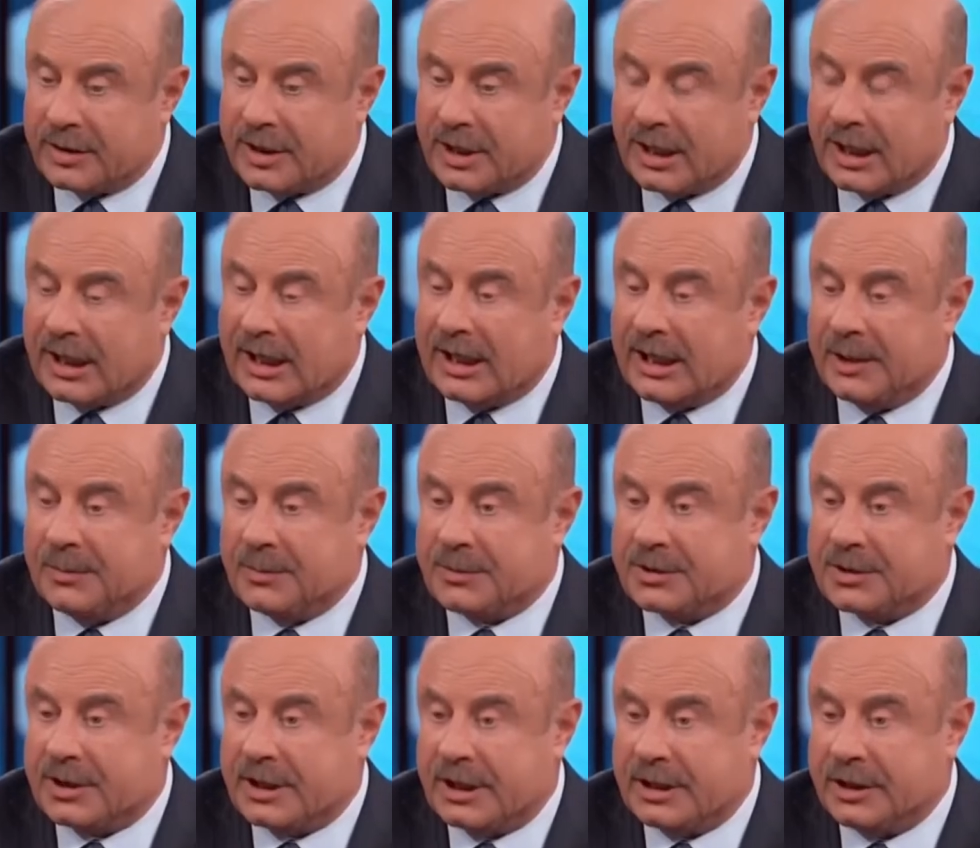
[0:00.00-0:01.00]

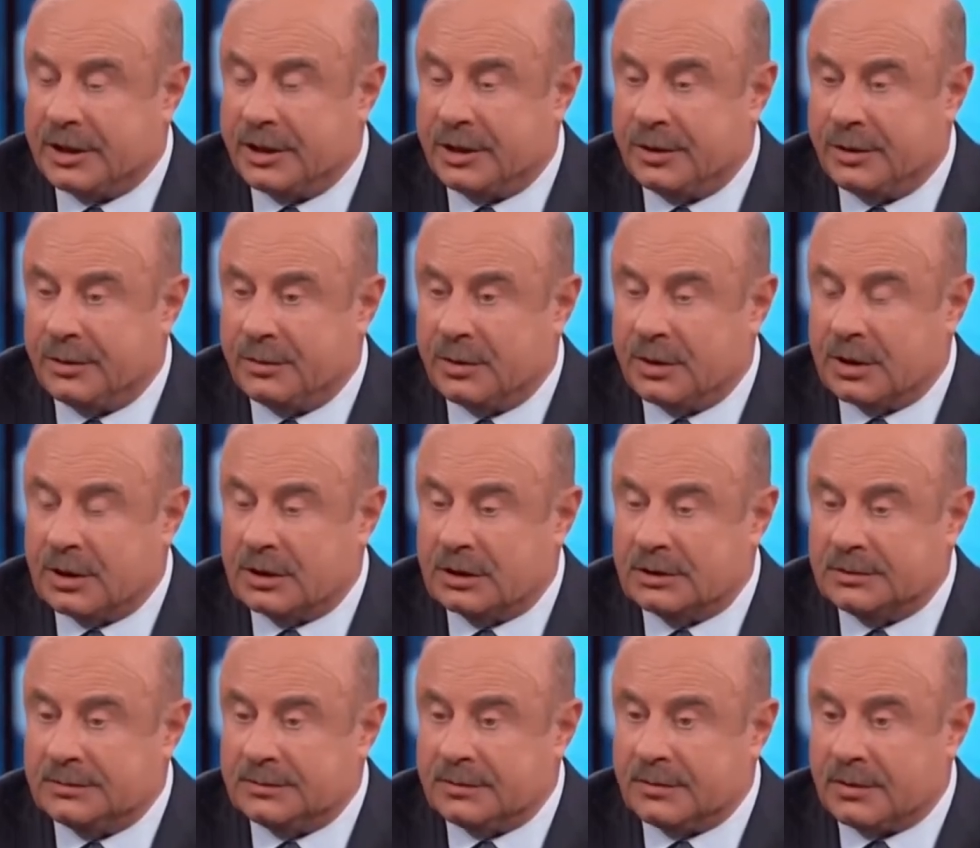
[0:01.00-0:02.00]
times that you
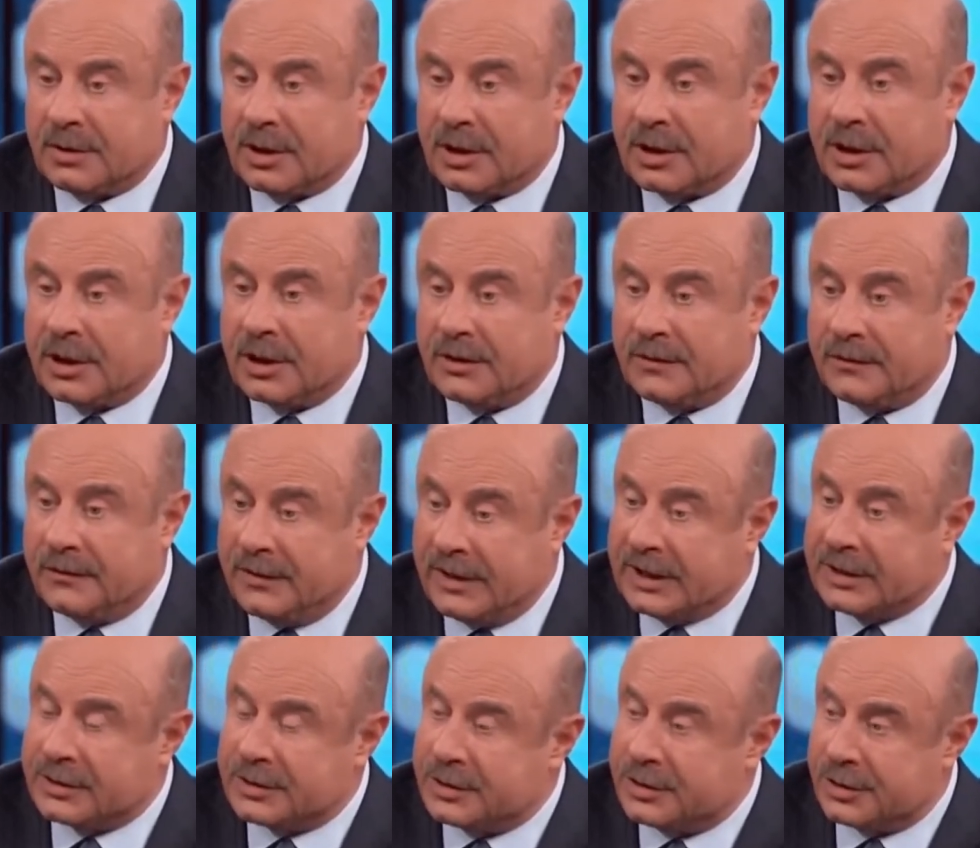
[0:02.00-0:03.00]

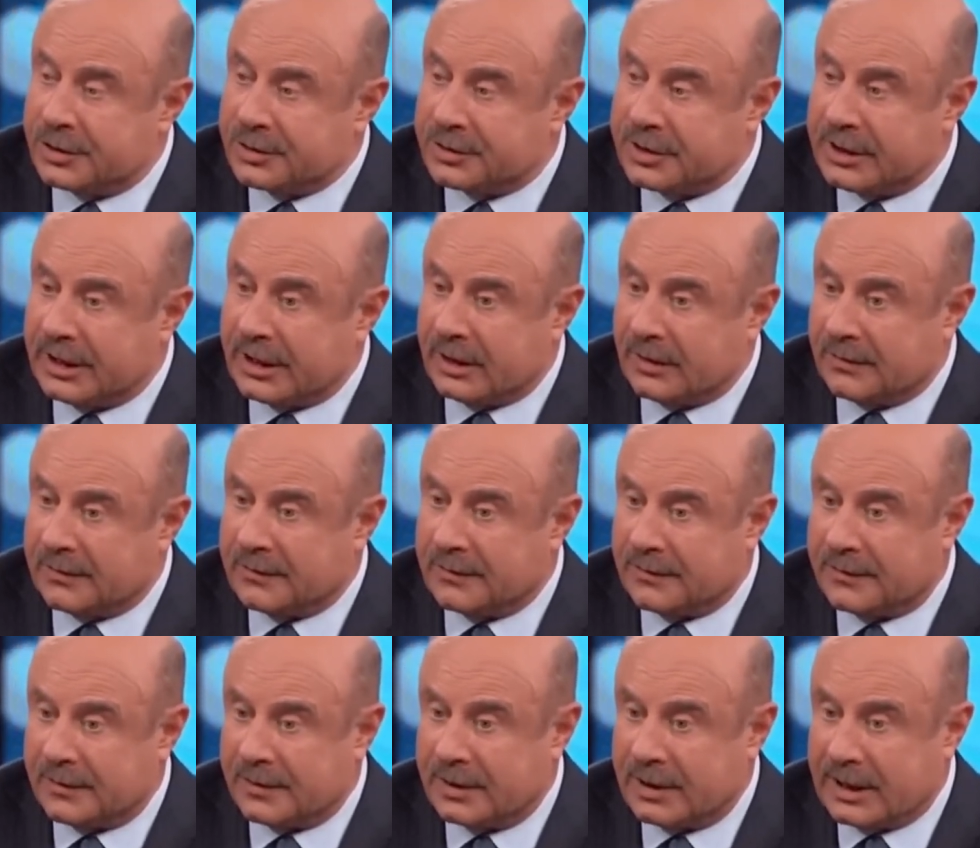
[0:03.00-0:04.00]
convinced
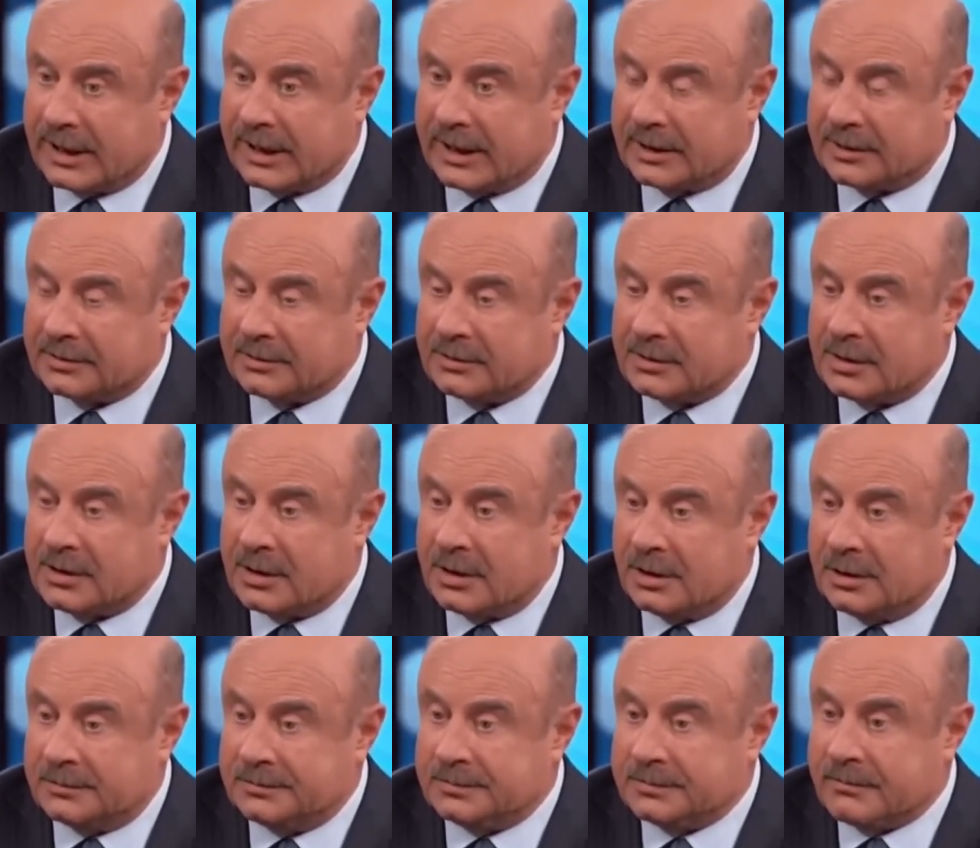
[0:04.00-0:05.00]
yourself that
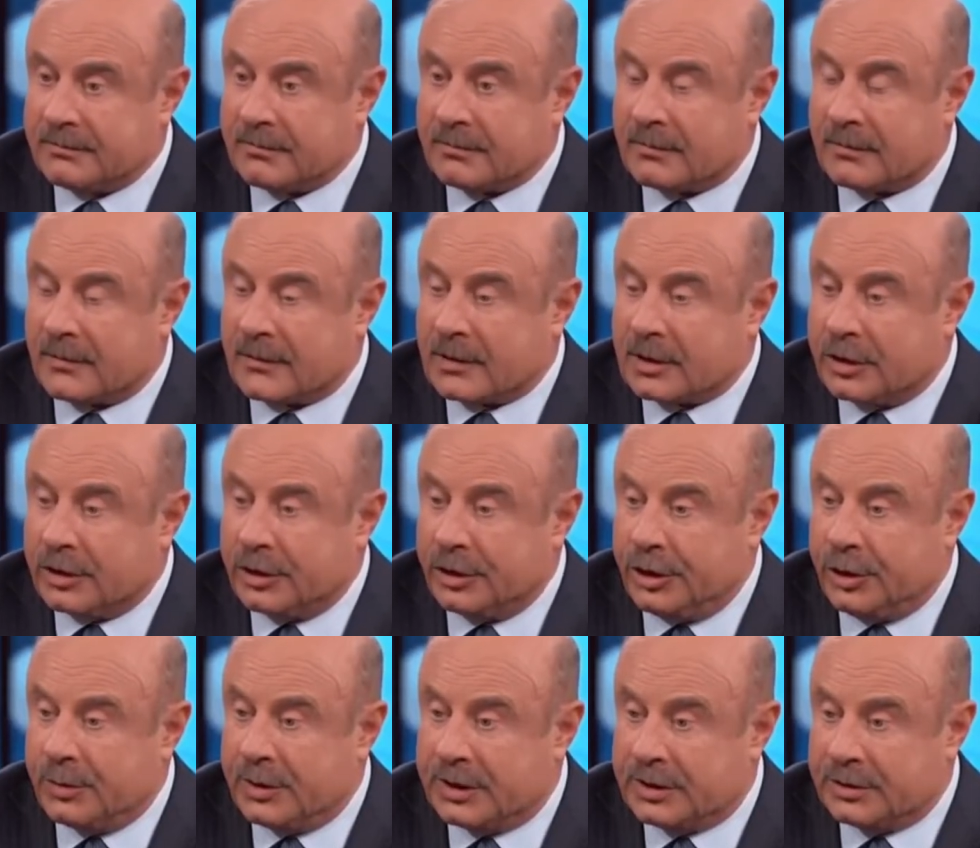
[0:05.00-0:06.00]

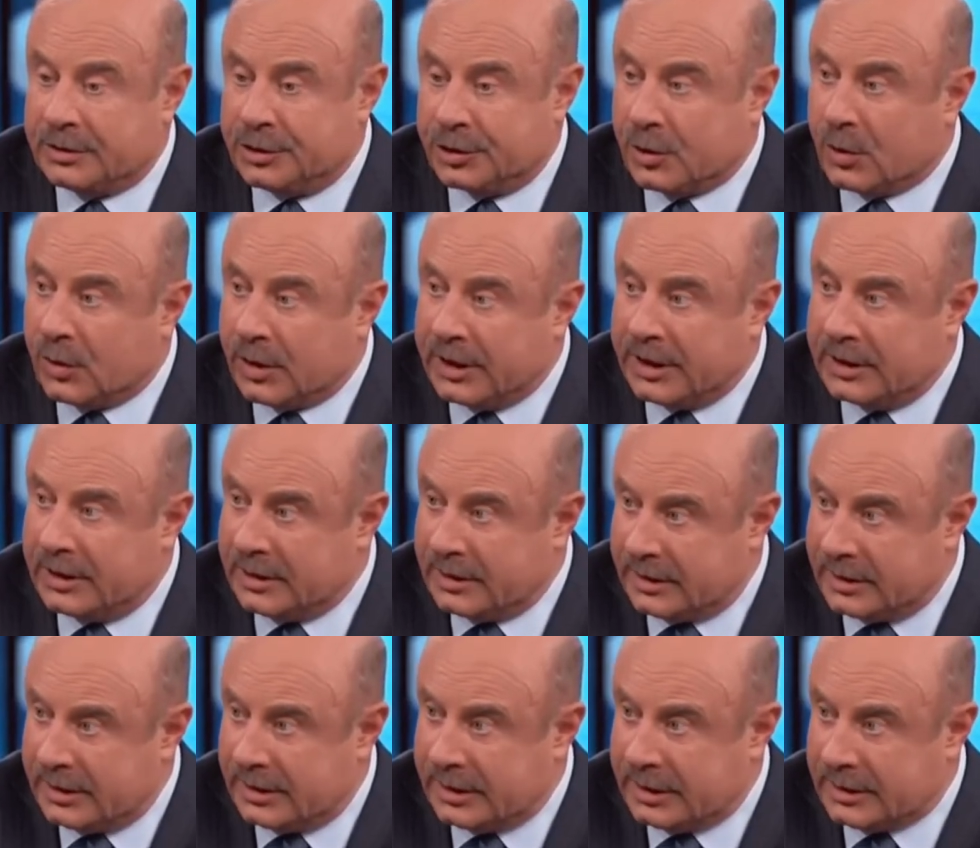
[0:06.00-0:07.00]
you enjoyed
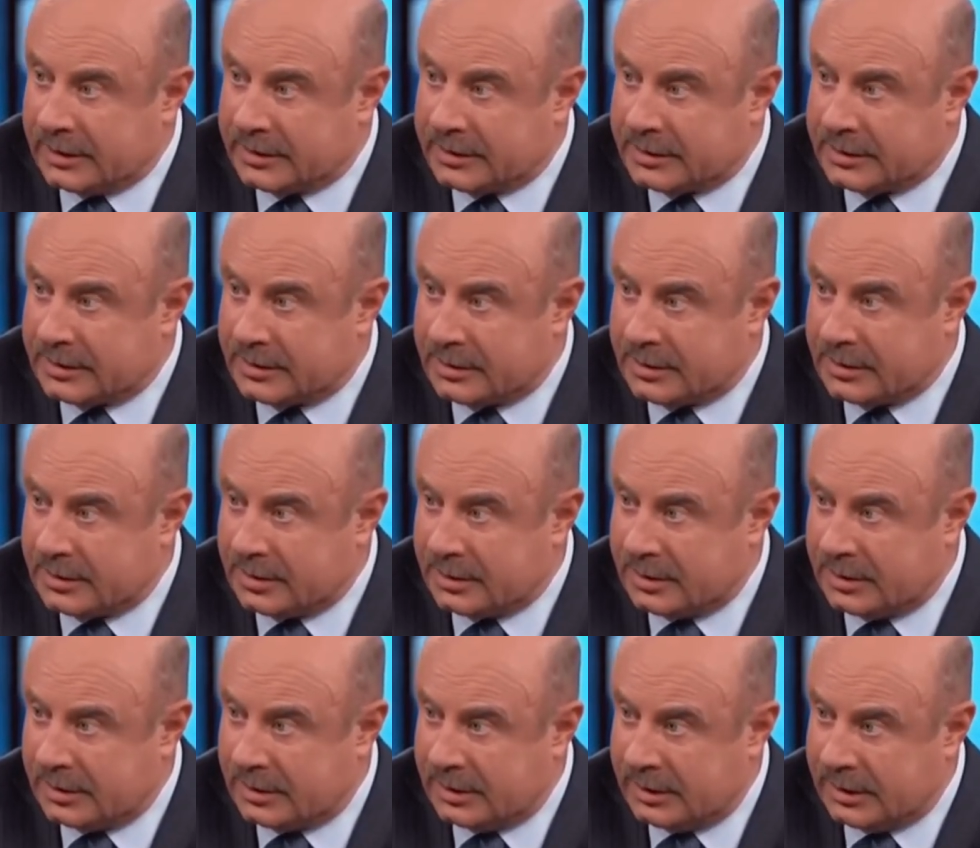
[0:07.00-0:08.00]
this
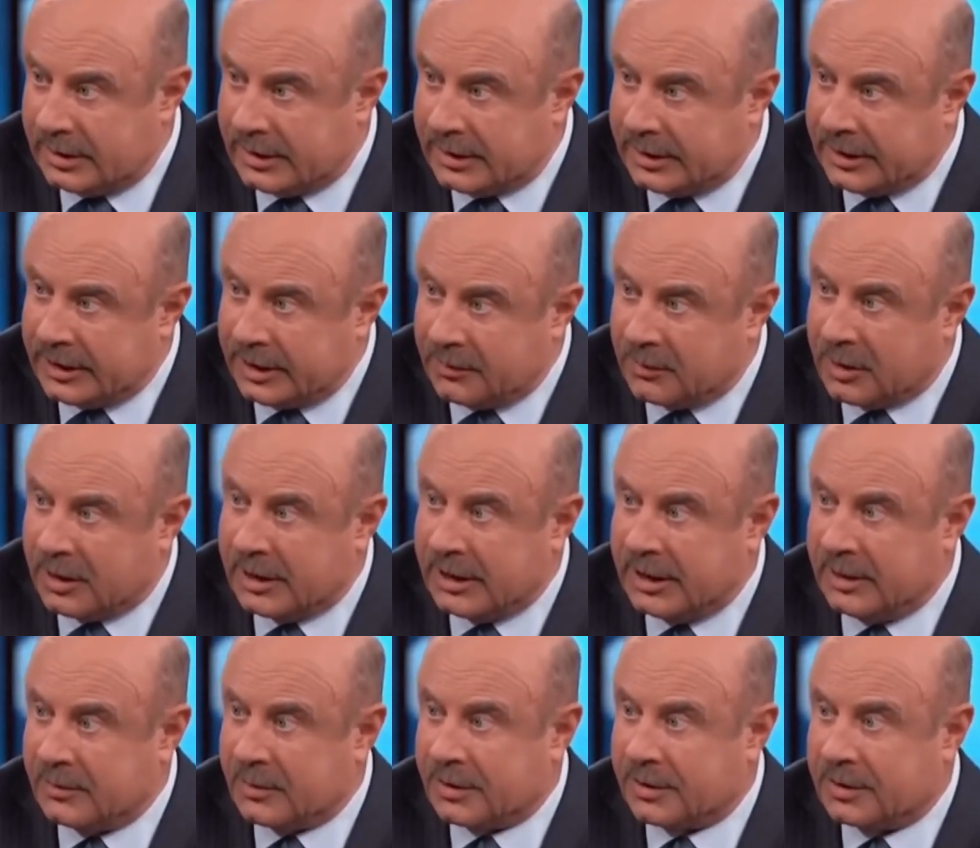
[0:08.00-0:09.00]
in any
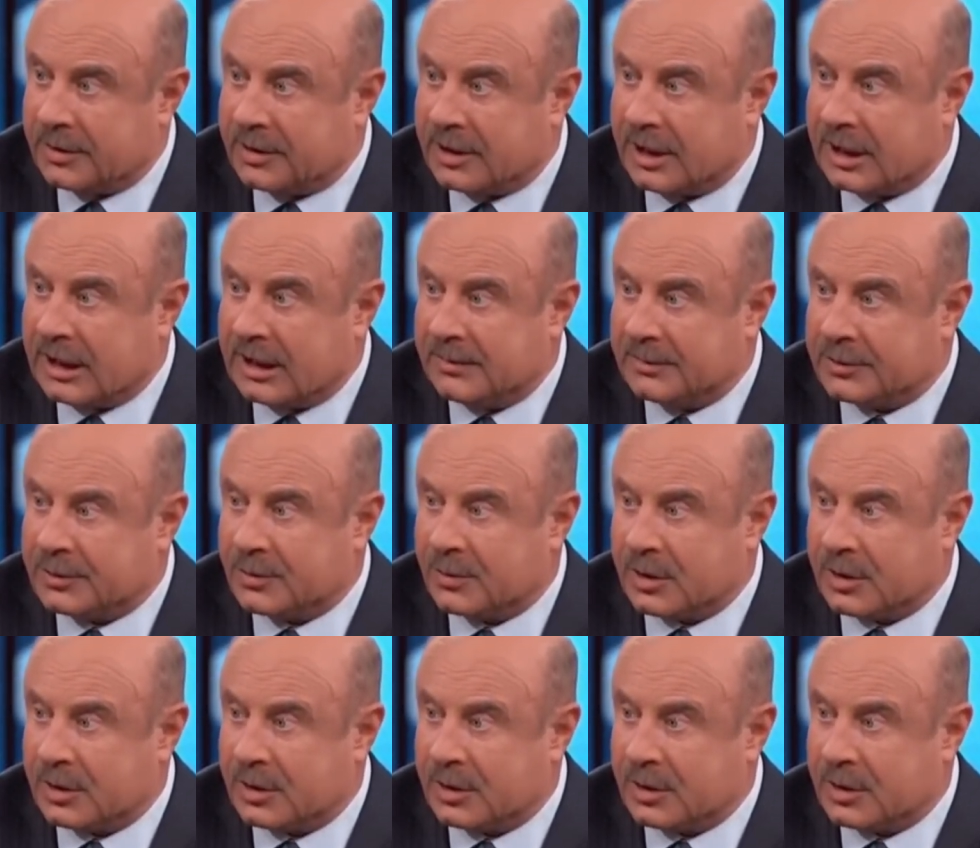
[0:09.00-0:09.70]
way? Were there times